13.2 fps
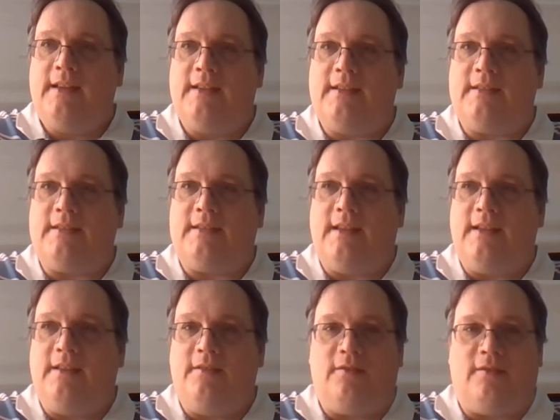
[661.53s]
is
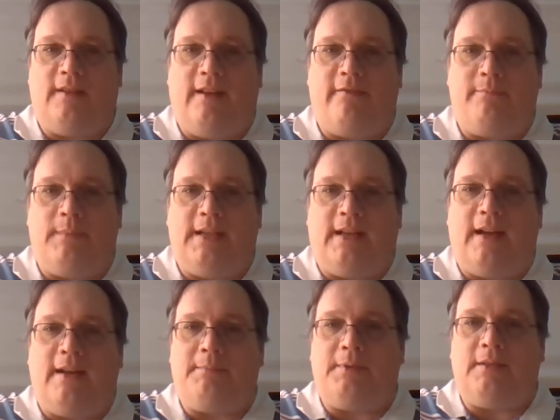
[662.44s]
that you don't have
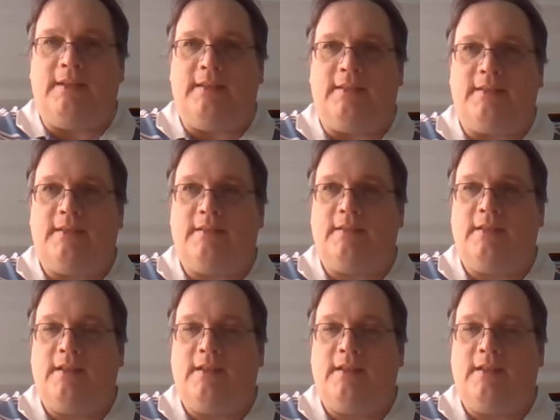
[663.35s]
monopolies.